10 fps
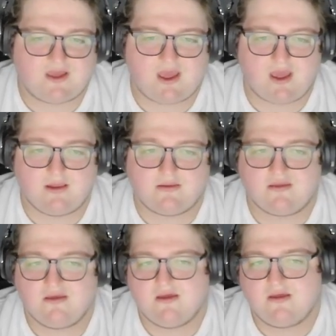And
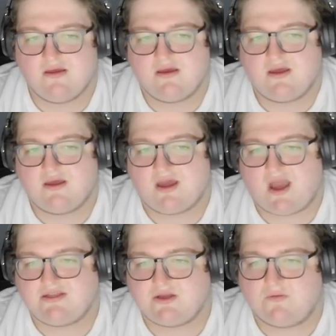
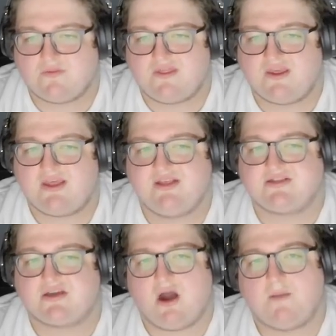I don't think he's
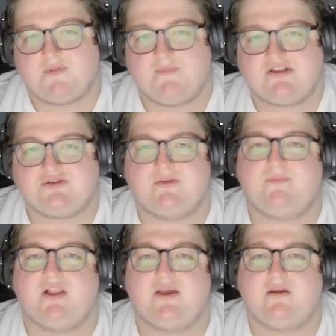a complimentary
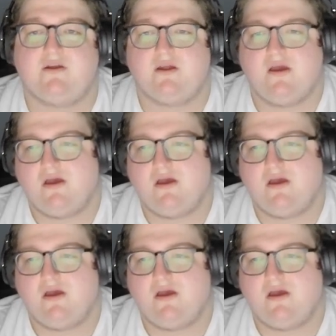player.